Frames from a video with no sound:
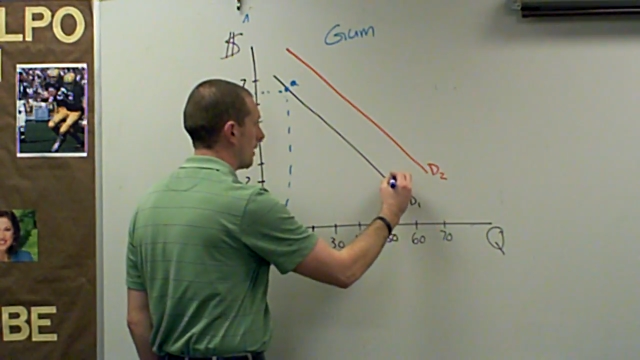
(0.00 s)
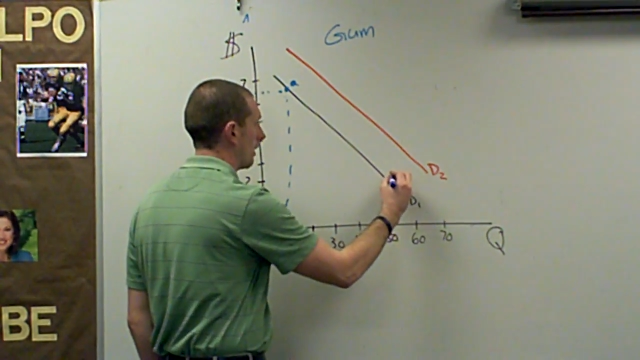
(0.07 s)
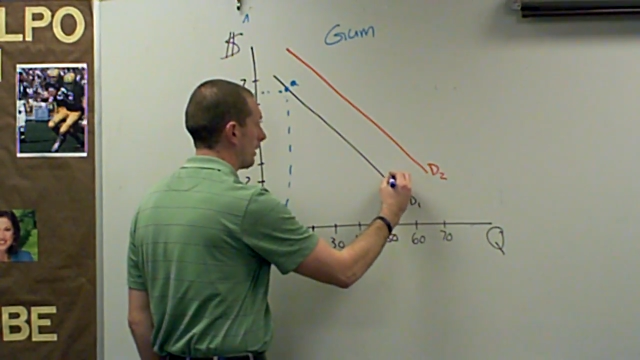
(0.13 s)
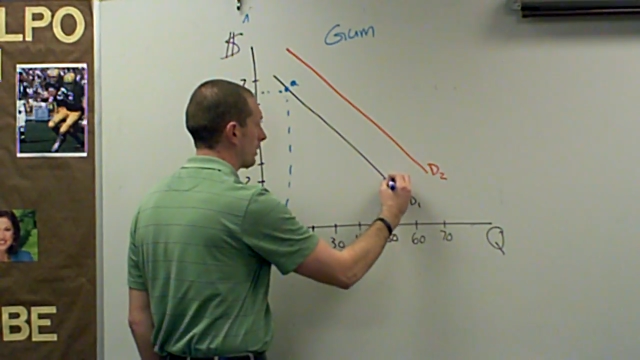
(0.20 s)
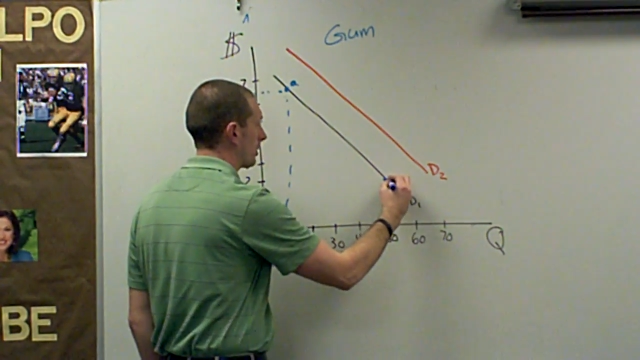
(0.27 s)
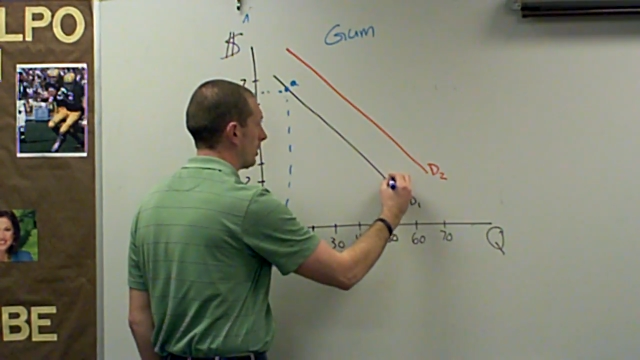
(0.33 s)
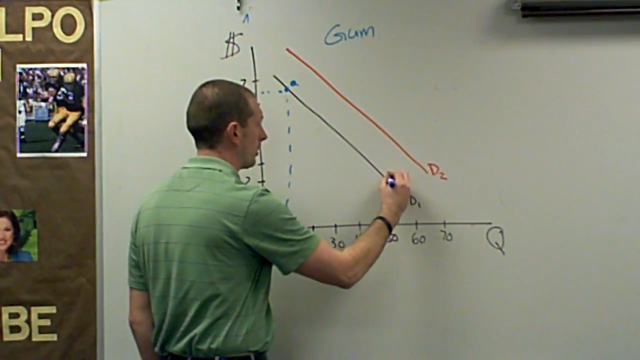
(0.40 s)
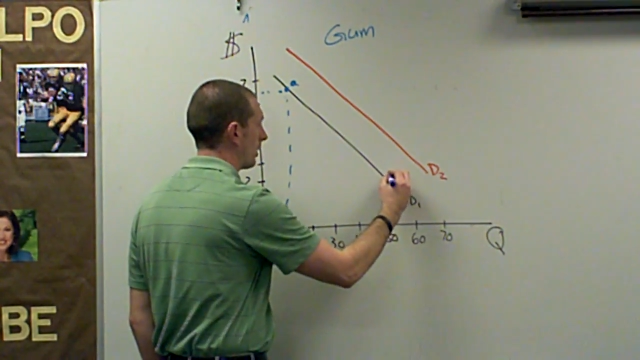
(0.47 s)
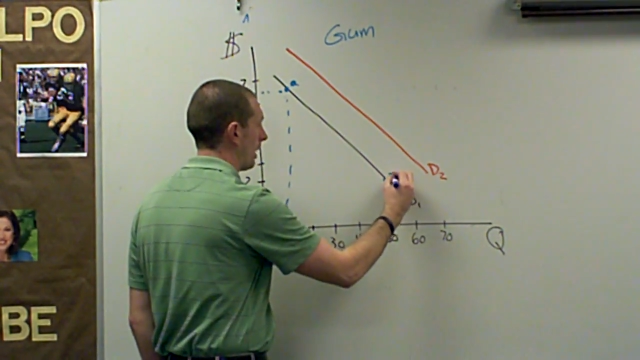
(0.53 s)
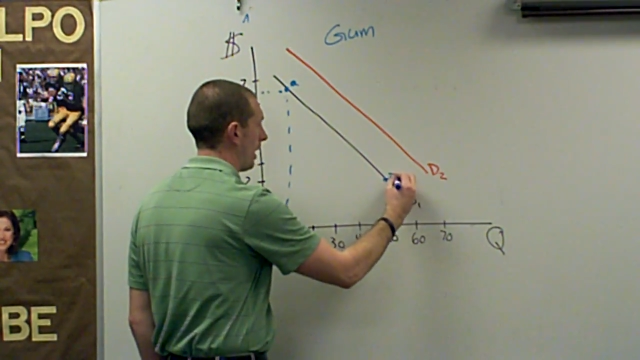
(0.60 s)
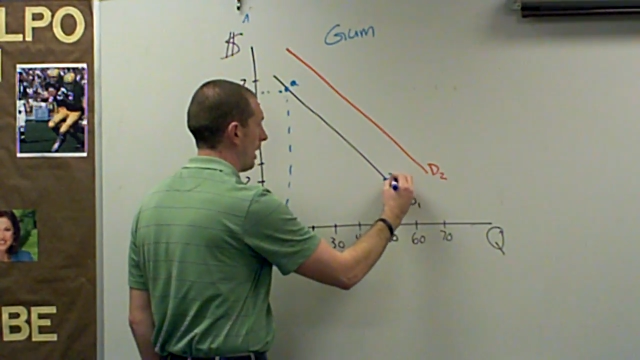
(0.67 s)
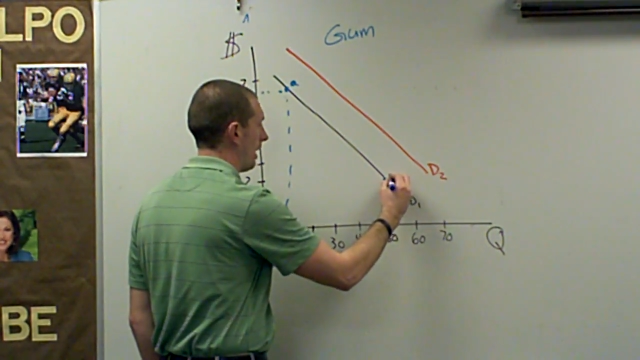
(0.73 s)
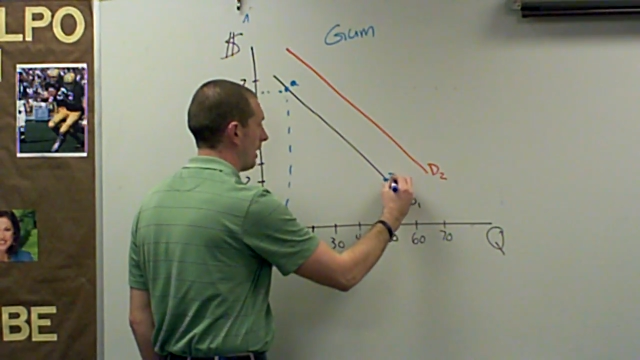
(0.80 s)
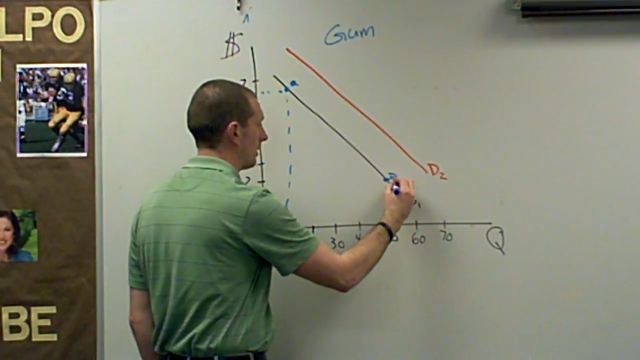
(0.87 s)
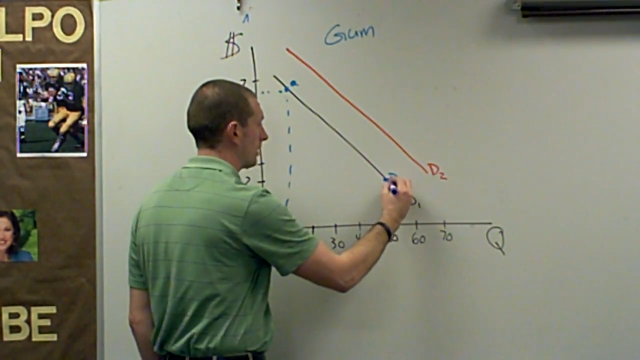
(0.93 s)
let's look
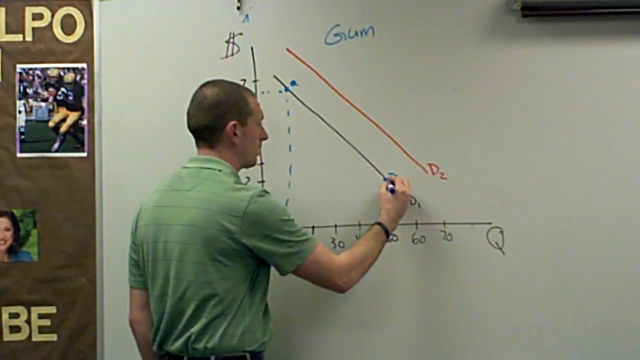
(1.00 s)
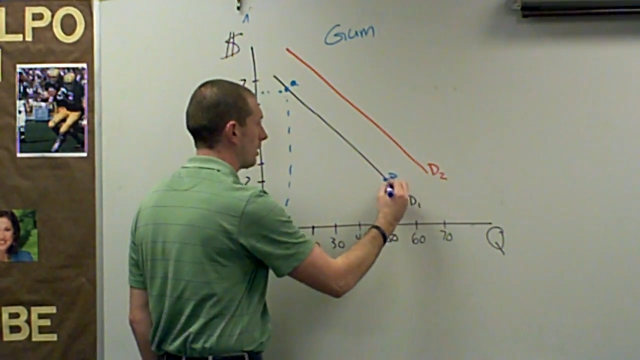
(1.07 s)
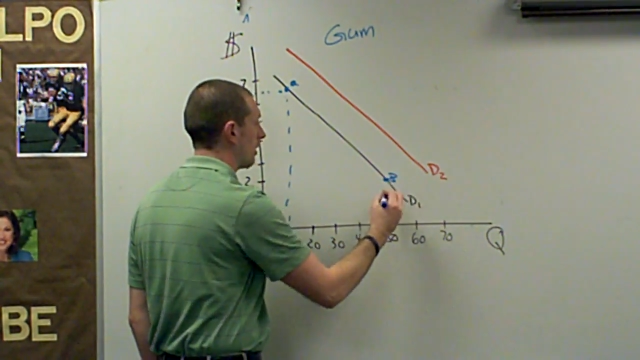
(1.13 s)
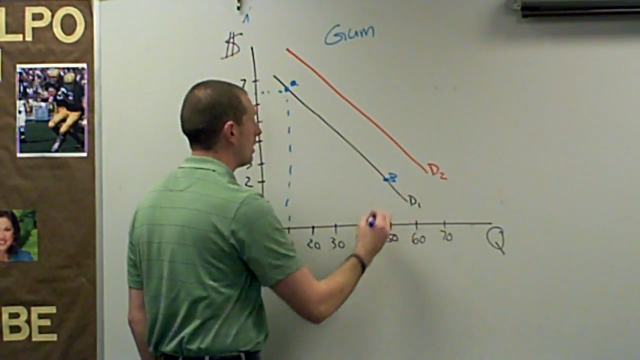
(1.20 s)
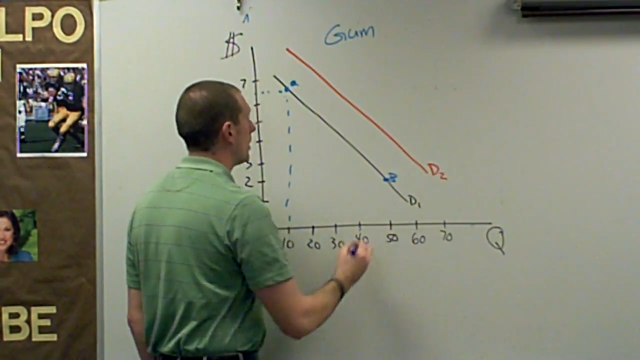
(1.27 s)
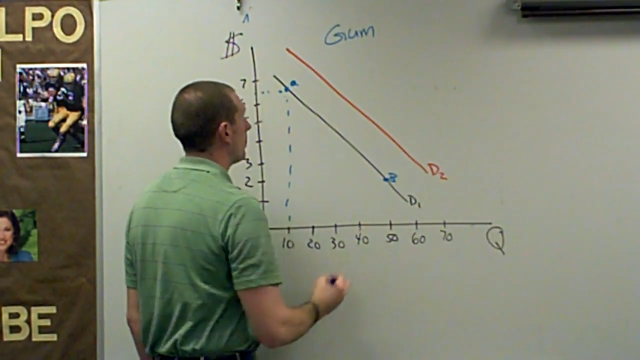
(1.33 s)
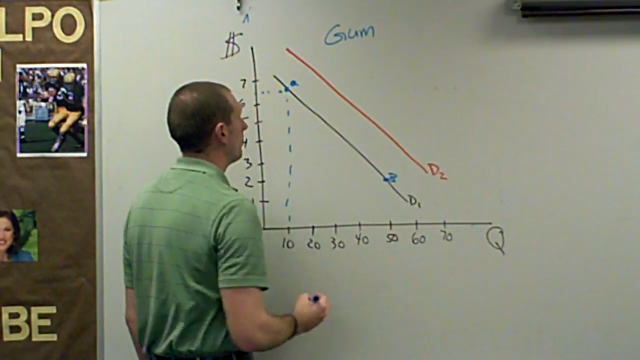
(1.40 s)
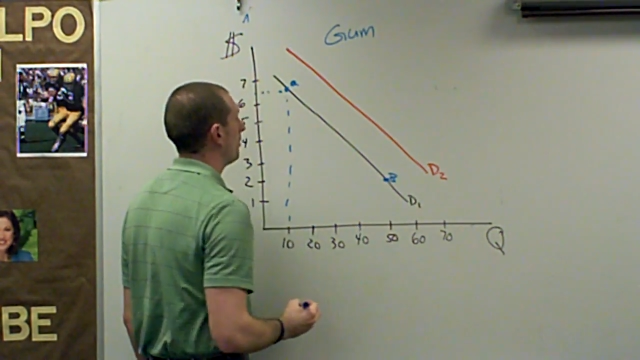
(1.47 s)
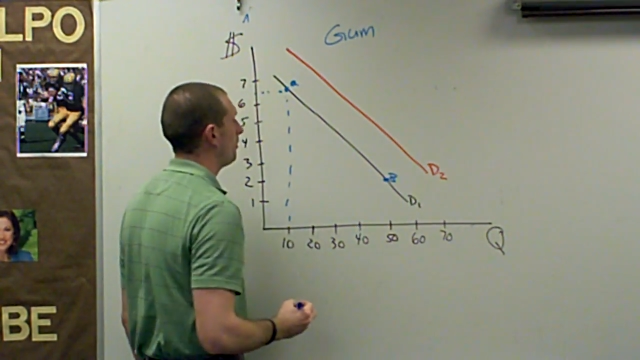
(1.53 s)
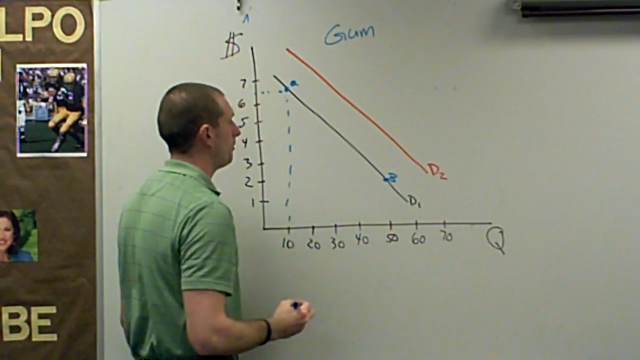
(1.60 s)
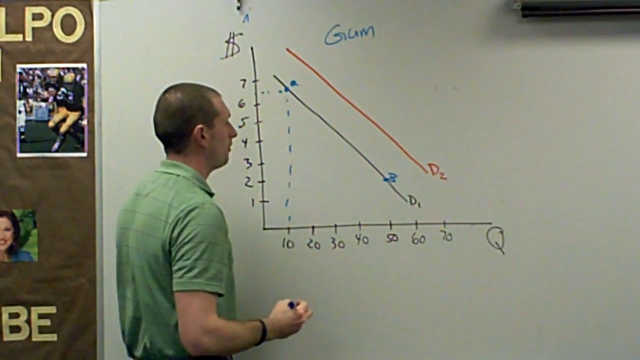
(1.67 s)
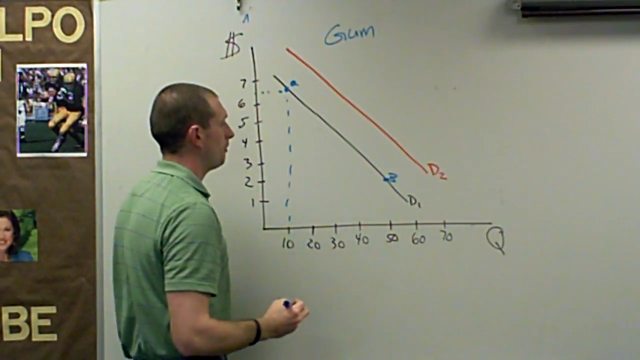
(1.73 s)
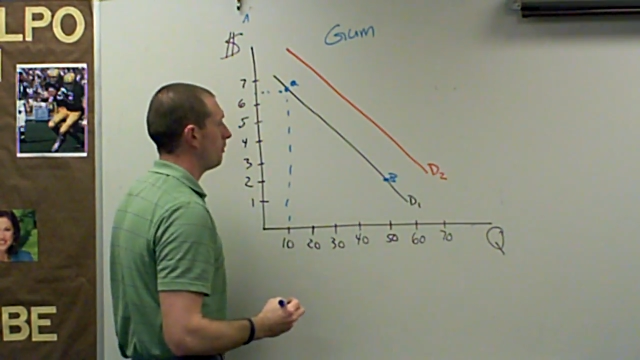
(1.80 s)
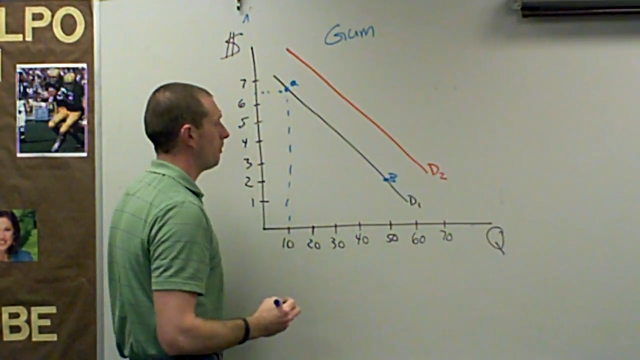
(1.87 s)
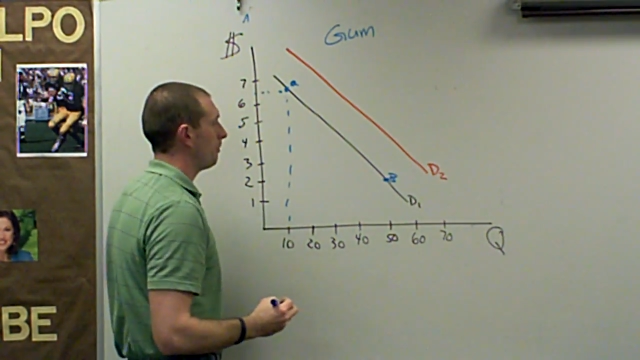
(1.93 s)
at
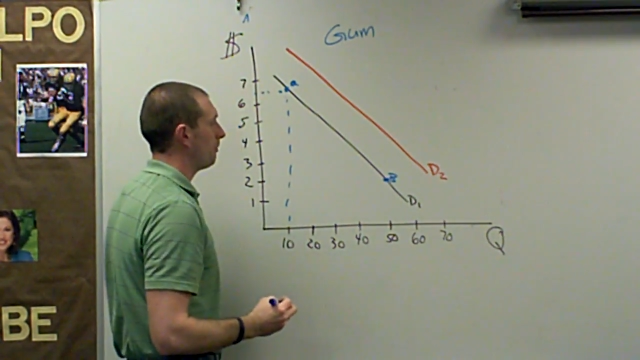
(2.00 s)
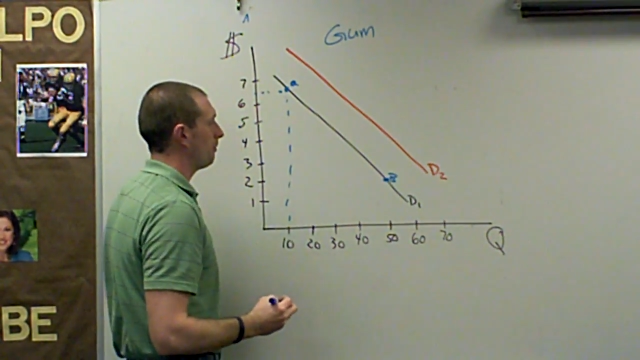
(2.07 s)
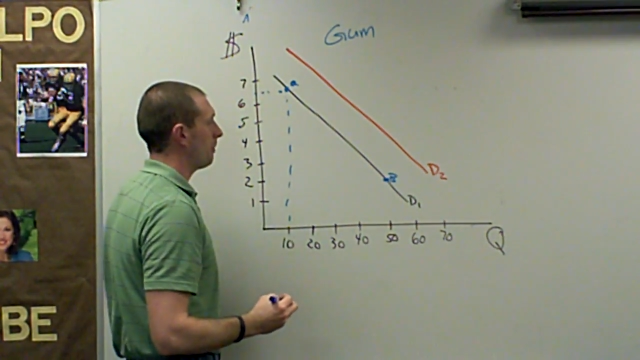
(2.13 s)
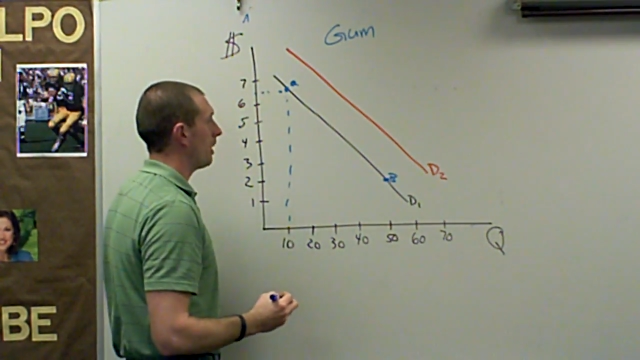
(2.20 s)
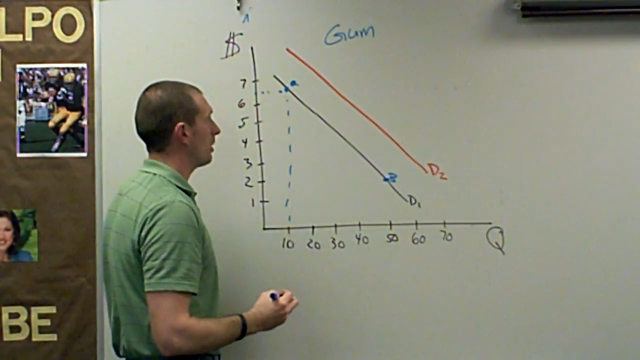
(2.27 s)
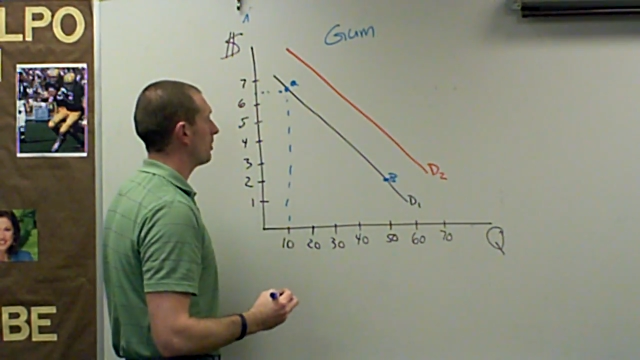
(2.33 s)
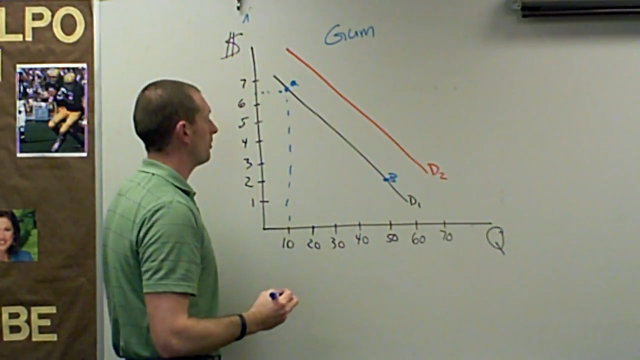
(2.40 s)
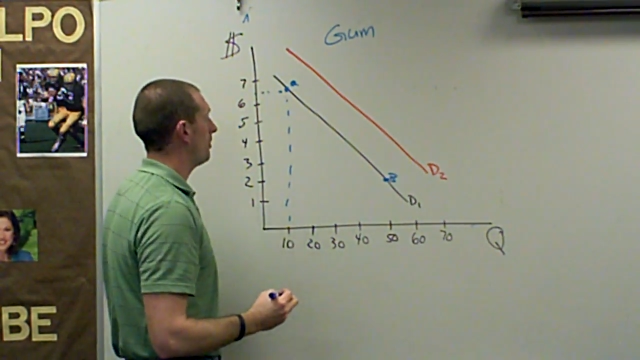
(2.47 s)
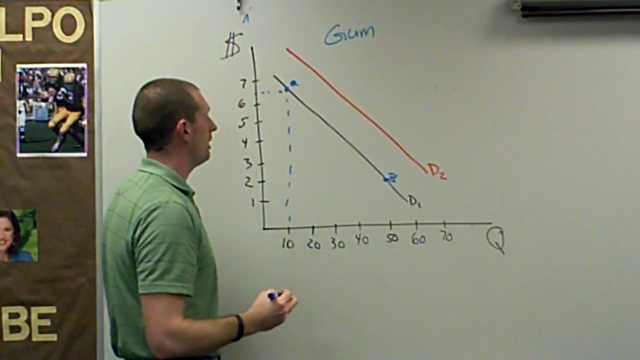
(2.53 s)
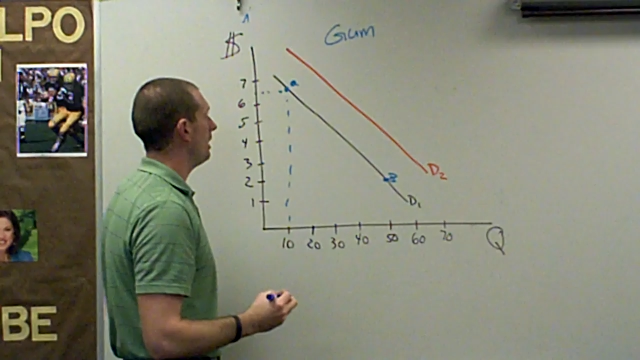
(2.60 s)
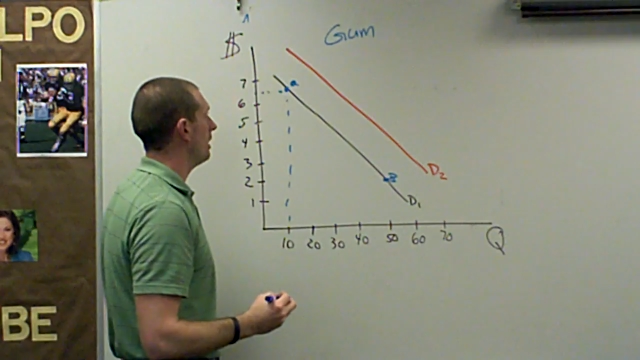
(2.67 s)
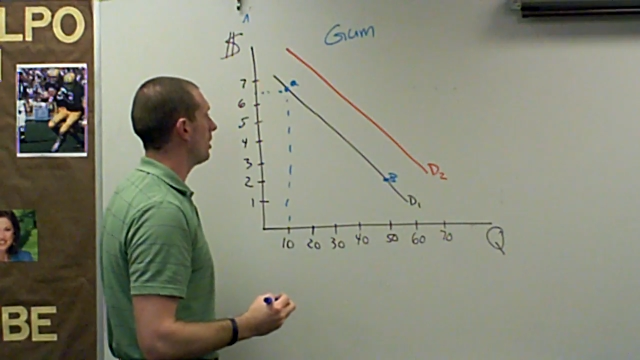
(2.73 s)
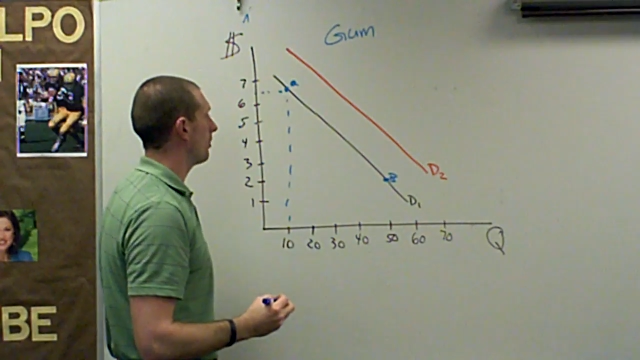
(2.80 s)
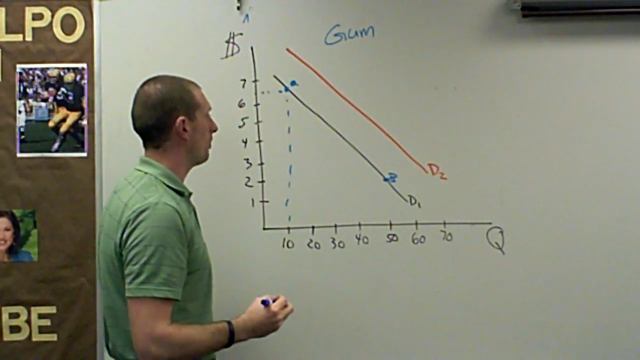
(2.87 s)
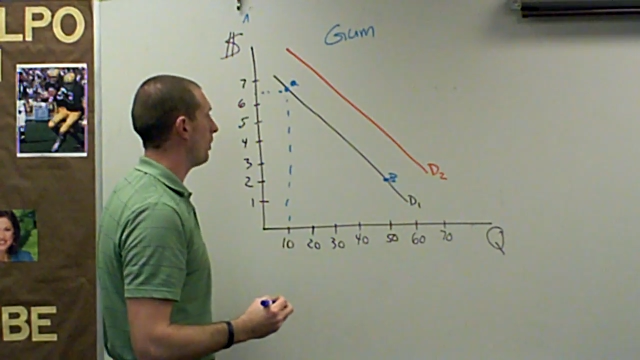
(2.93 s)
part B or